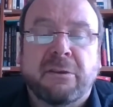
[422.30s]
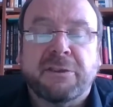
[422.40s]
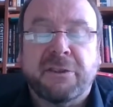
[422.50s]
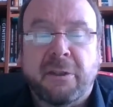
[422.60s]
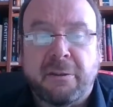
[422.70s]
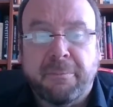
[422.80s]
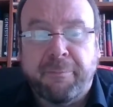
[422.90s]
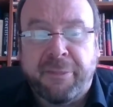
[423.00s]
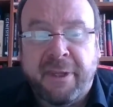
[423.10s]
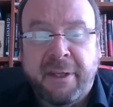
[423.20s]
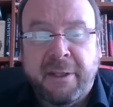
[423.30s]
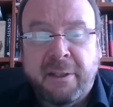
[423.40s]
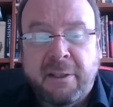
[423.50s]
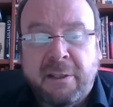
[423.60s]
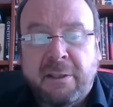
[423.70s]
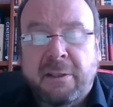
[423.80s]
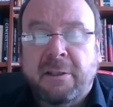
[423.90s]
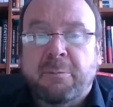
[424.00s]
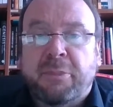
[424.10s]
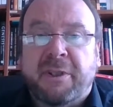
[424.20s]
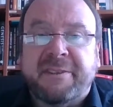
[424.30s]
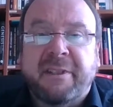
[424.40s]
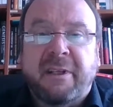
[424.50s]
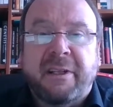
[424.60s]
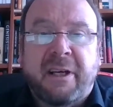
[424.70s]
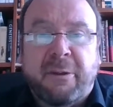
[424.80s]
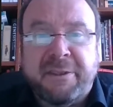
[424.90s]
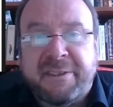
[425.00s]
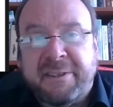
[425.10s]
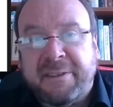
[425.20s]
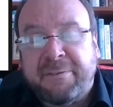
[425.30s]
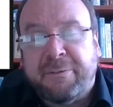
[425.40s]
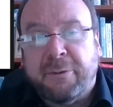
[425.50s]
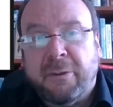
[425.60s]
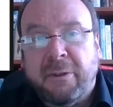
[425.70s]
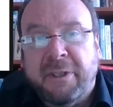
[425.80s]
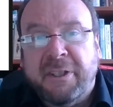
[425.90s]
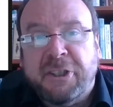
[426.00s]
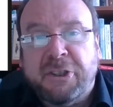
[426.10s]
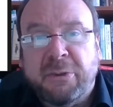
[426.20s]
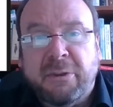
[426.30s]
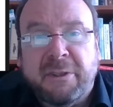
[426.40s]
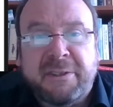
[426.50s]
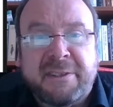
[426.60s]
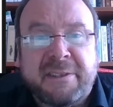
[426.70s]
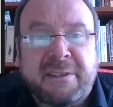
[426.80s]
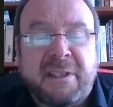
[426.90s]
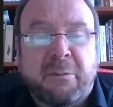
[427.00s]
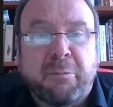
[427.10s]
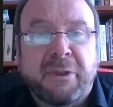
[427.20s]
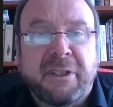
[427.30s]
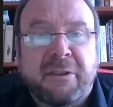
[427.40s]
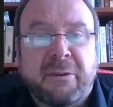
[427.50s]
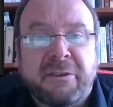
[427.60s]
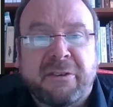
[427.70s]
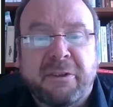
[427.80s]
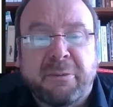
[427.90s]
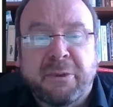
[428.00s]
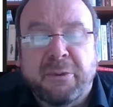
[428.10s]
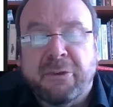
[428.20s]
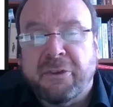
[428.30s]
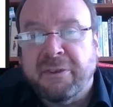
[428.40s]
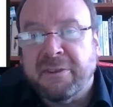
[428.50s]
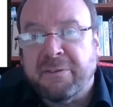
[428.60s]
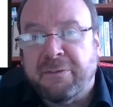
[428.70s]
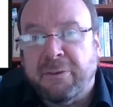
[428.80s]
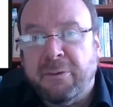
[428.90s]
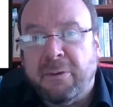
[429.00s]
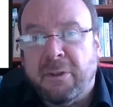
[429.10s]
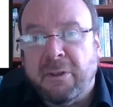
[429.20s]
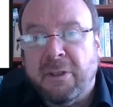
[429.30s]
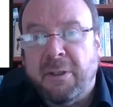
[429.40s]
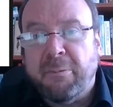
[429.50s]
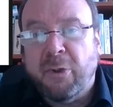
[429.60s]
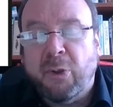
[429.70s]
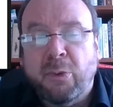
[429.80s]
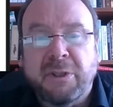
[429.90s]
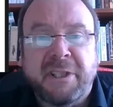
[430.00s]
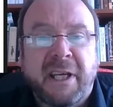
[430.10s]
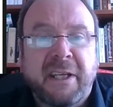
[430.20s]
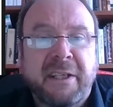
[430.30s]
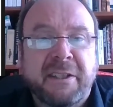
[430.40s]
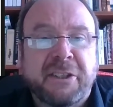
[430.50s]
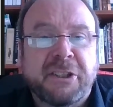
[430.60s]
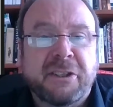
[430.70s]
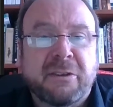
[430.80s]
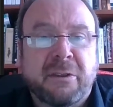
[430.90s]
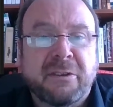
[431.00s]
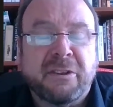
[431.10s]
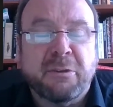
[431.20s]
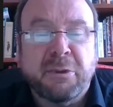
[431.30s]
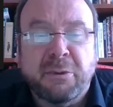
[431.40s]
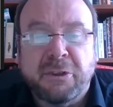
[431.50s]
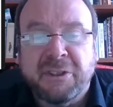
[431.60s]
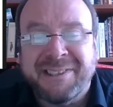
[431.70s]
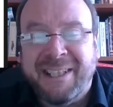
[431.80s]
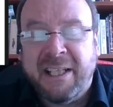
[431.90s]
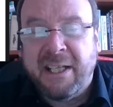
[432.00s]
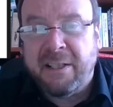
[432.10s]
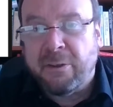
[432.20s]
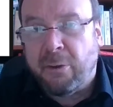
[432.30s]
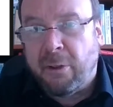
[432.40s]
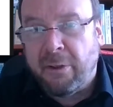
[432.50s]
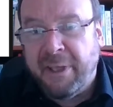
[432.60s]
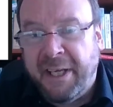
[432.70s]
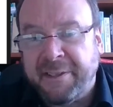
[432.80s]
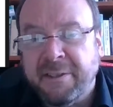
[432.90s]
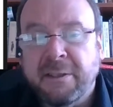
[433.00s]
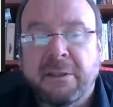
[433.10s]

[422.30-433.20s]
So personal allowances for insurance company contributions, for old age contributions, and all that.